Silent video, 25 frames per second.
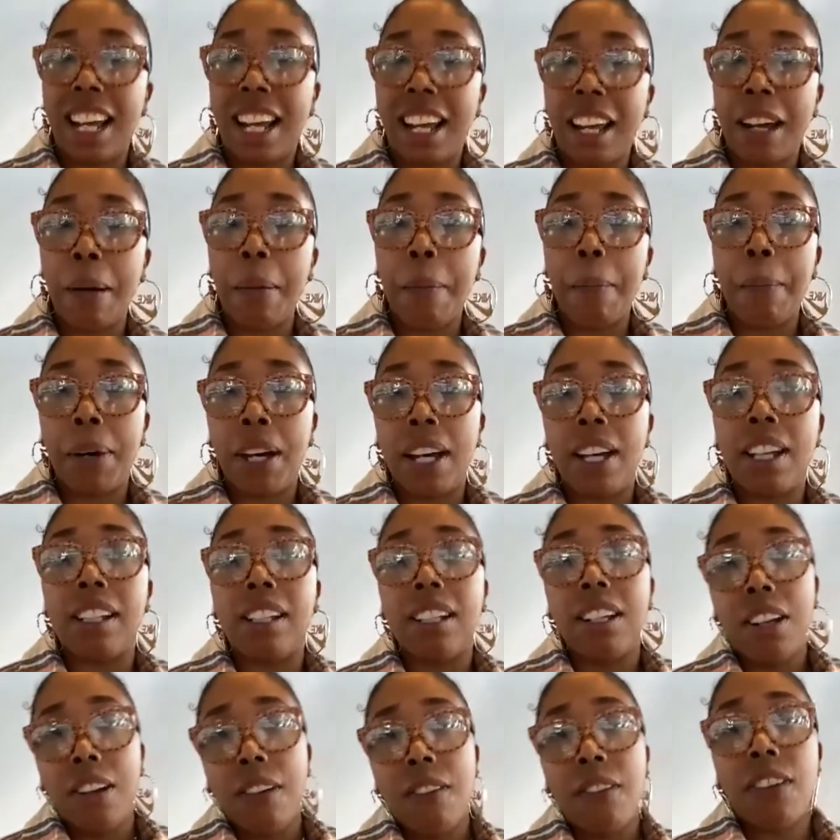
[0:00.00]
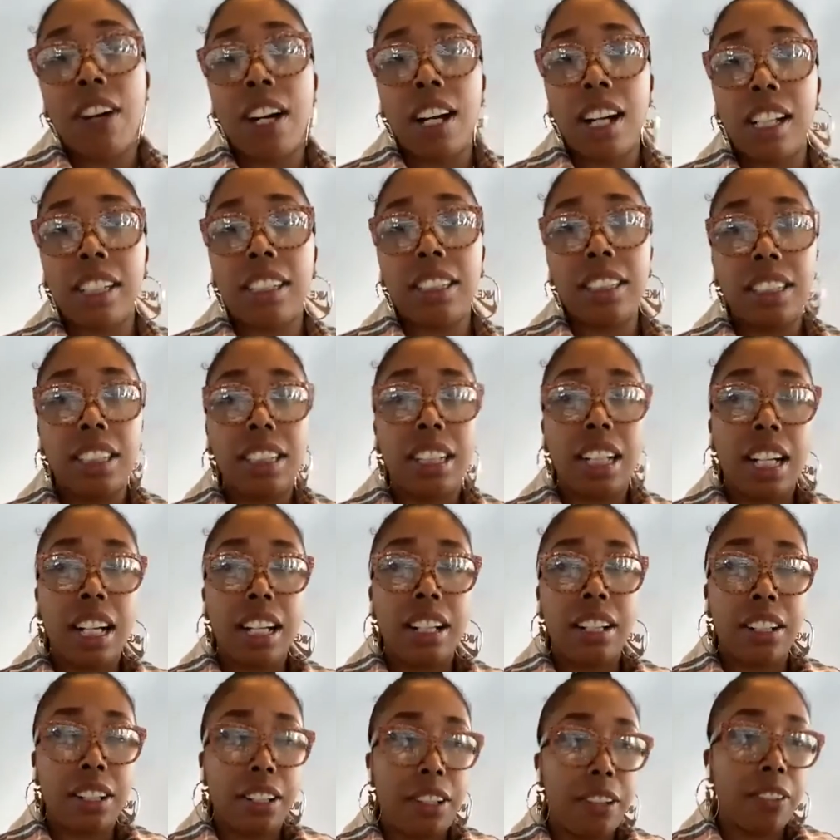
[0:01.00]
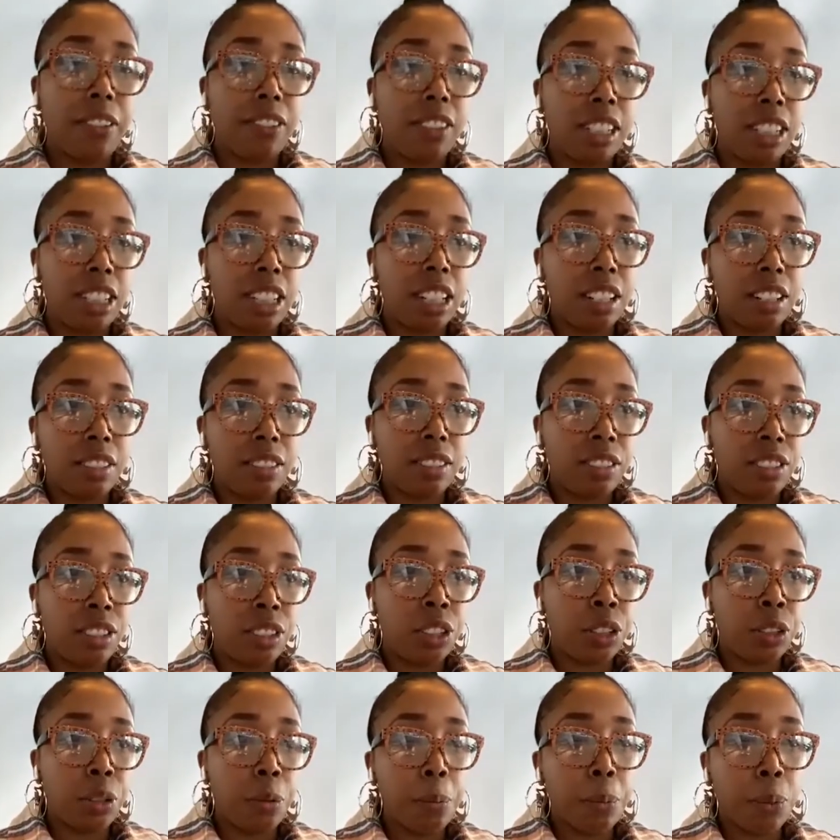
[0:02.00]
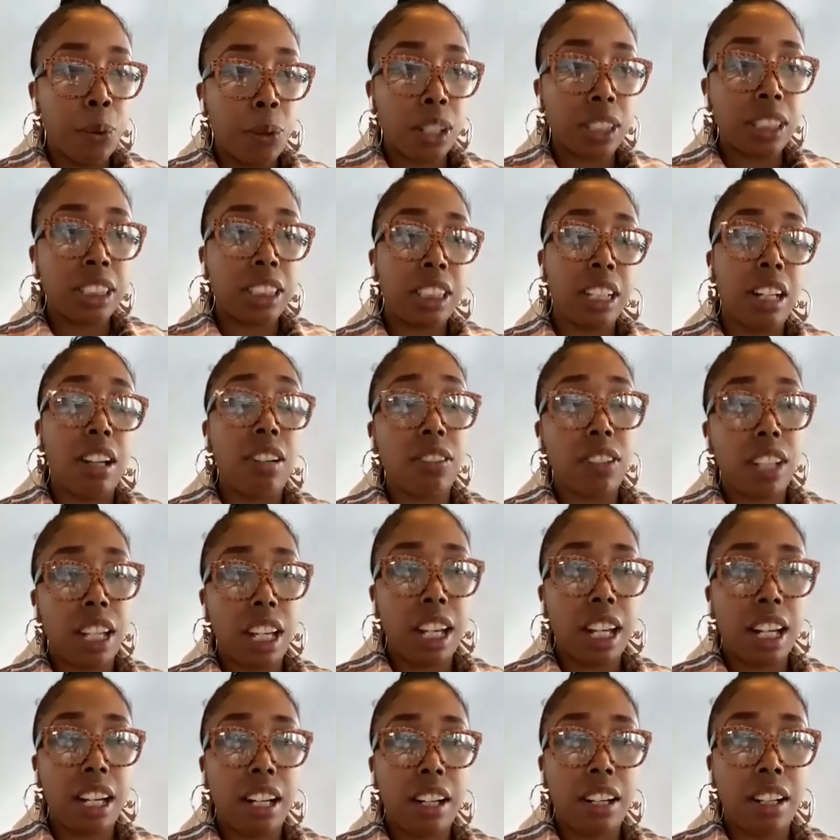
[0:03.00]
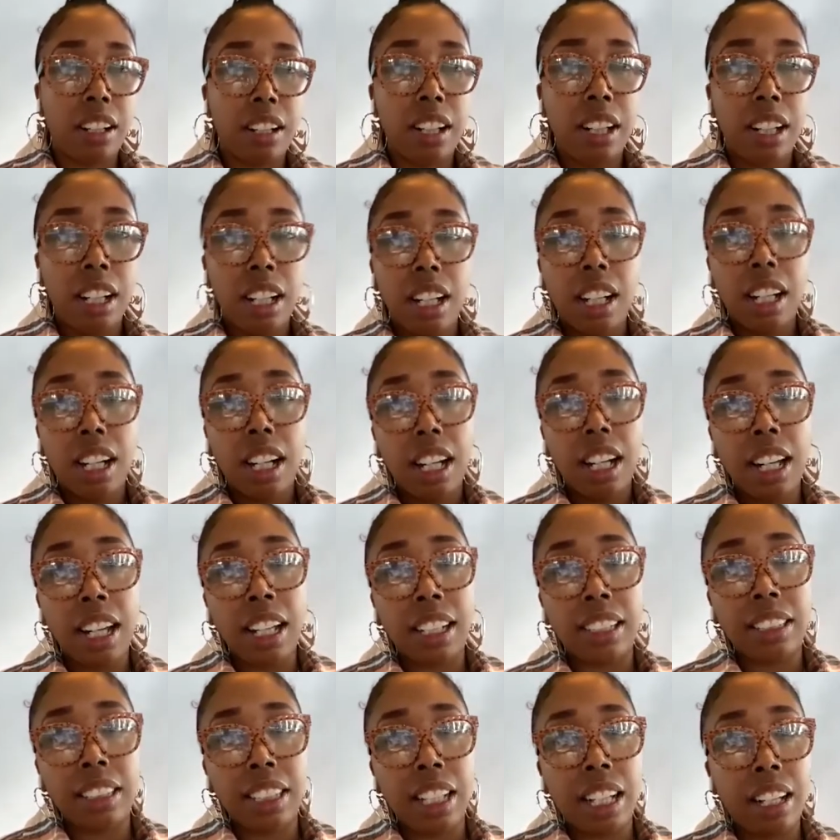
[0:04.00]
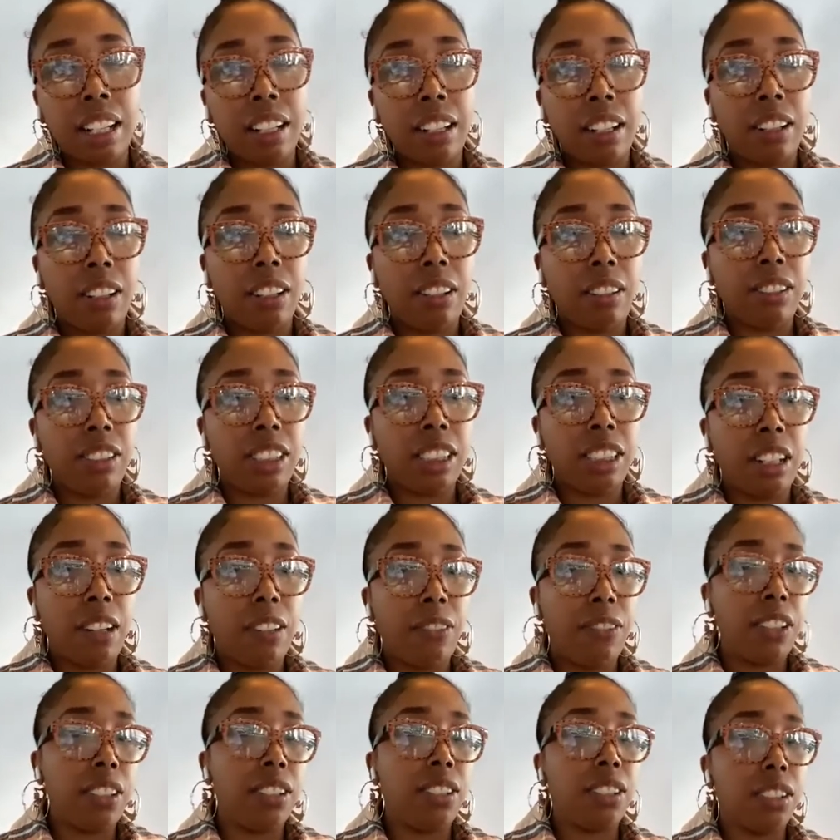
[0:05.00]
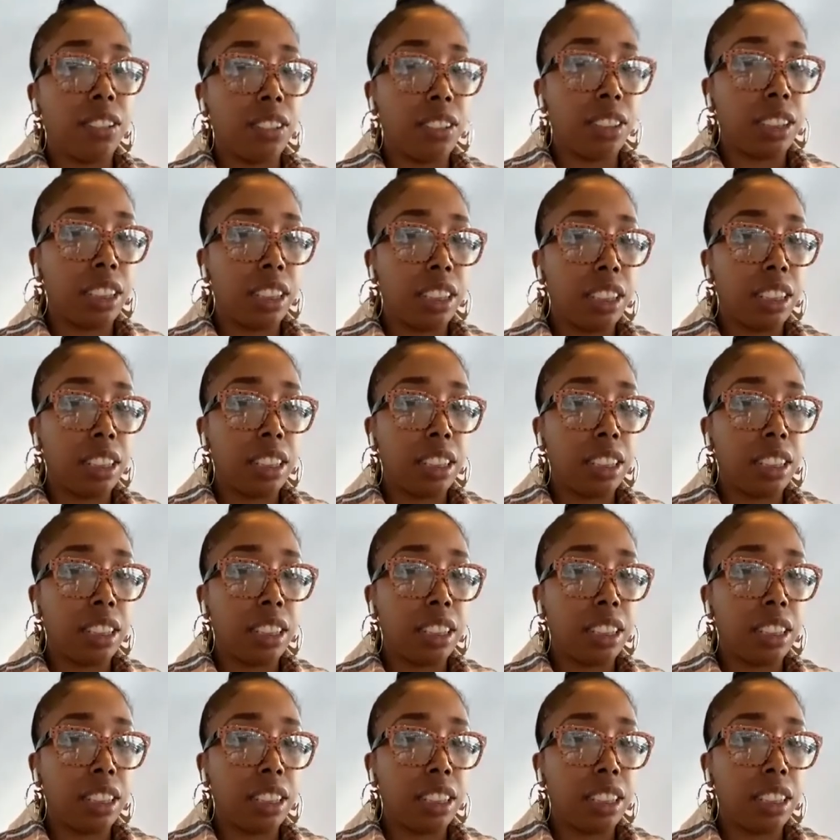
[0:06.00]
am, but for us to kind of do more self-care instead of self-indulgence.